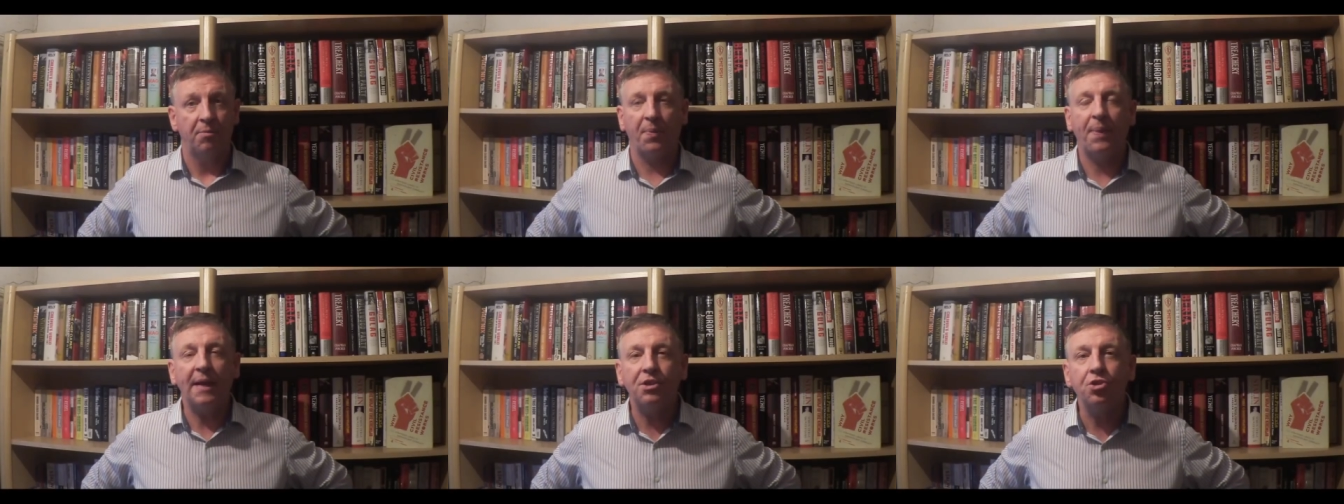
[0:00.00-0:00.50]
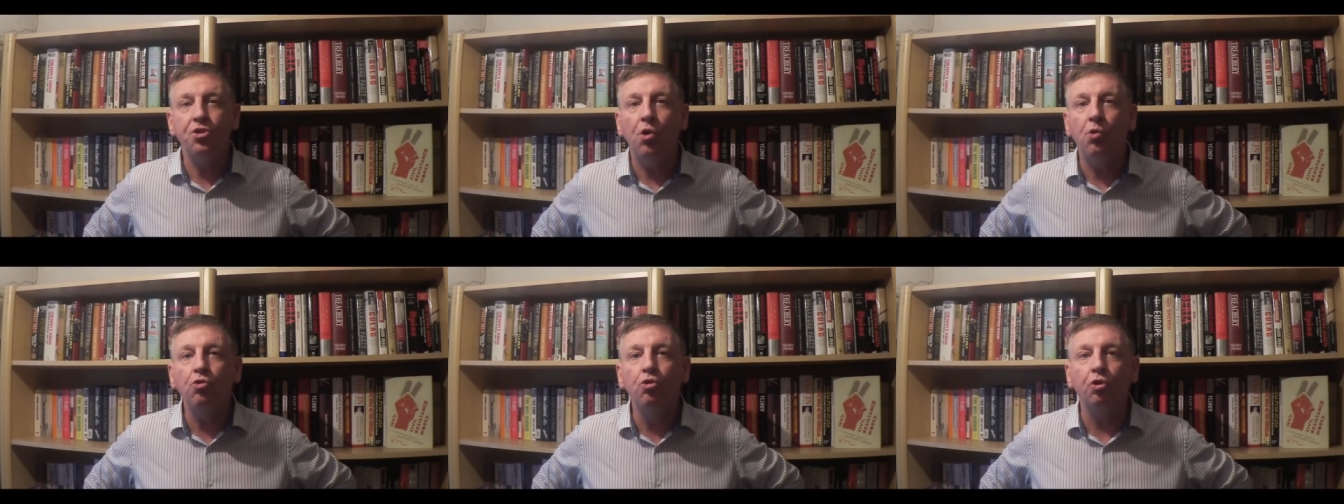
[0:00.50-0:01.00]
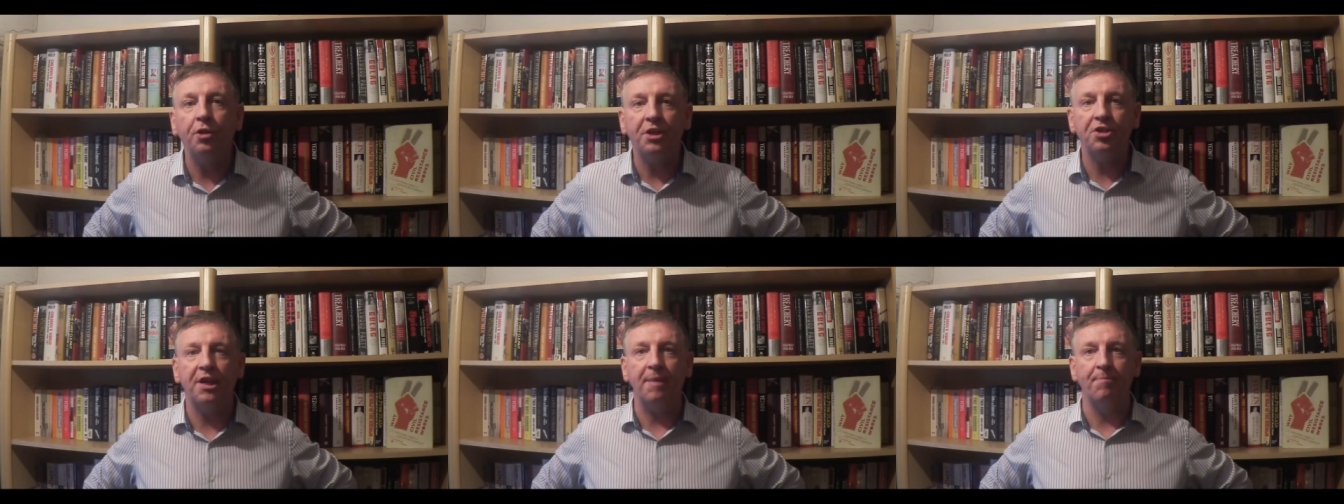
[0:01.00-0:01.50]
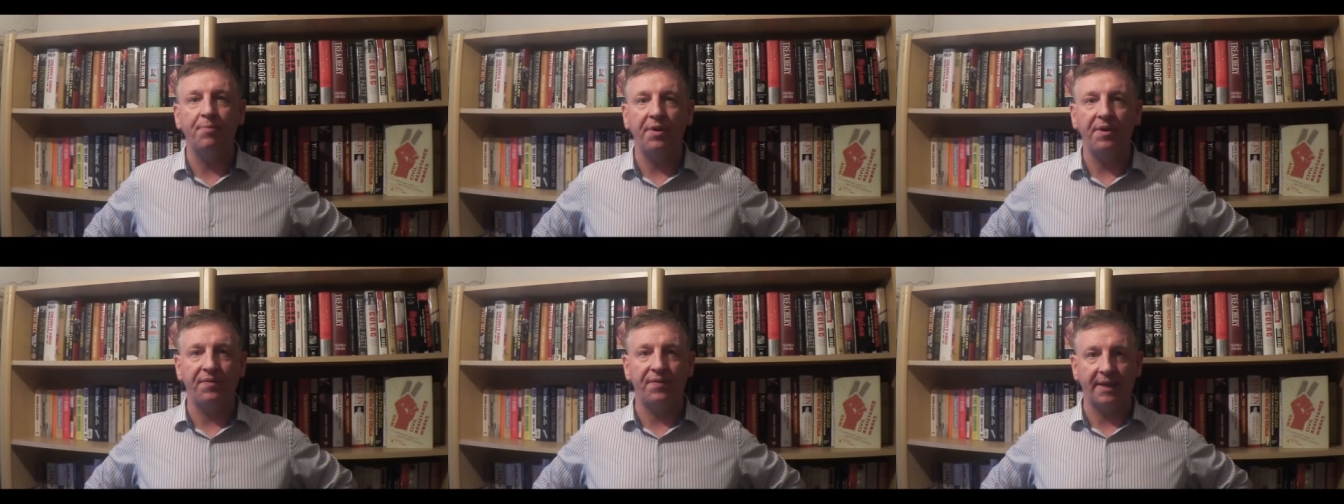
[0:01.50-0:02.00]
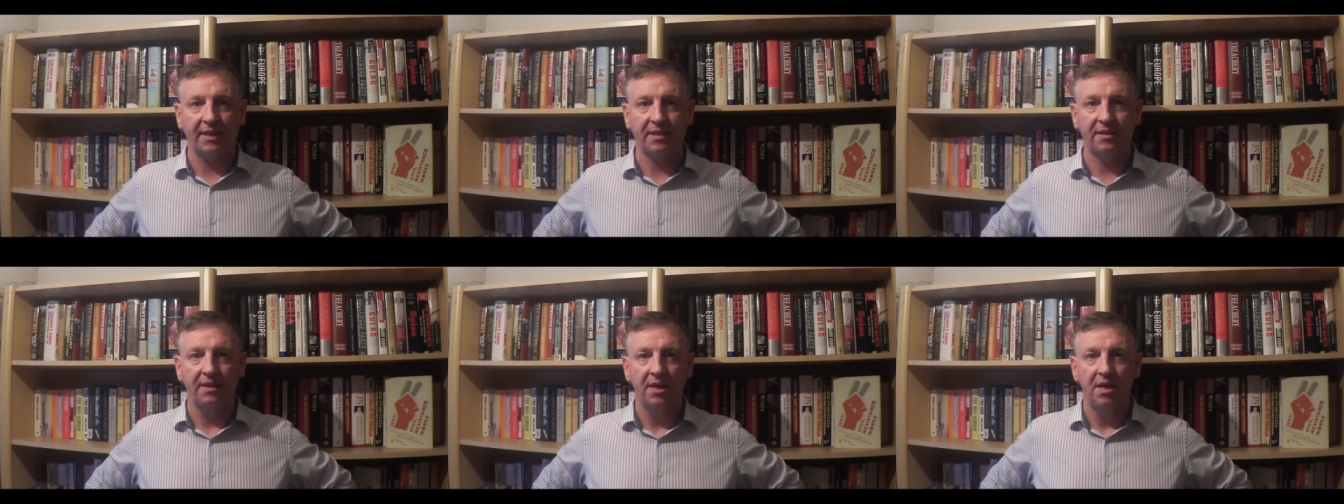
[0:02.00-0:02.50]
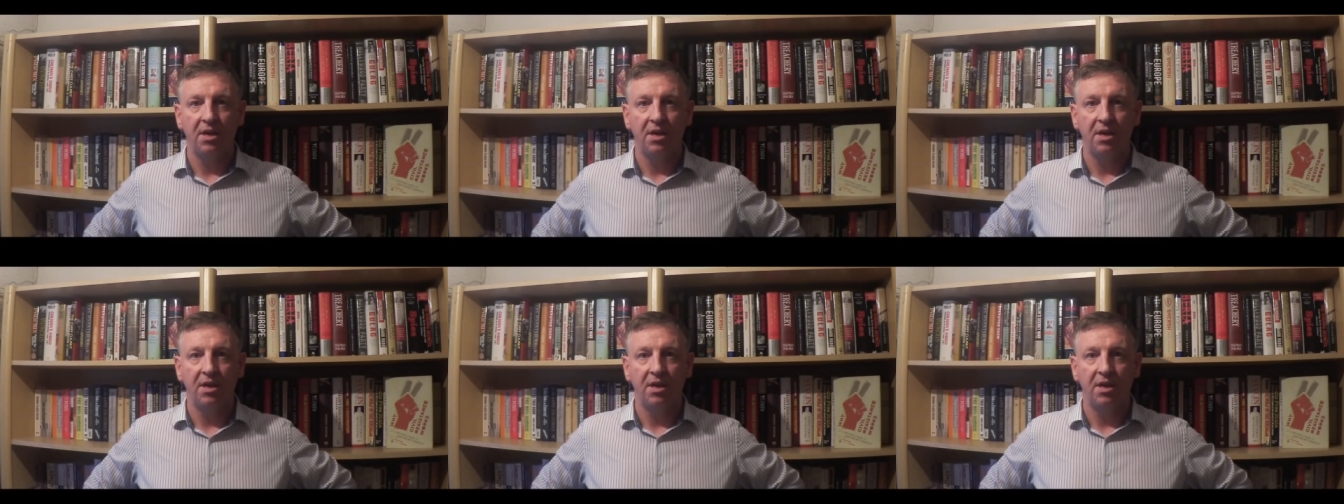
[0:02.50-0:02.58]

But that's no good a temporary fix.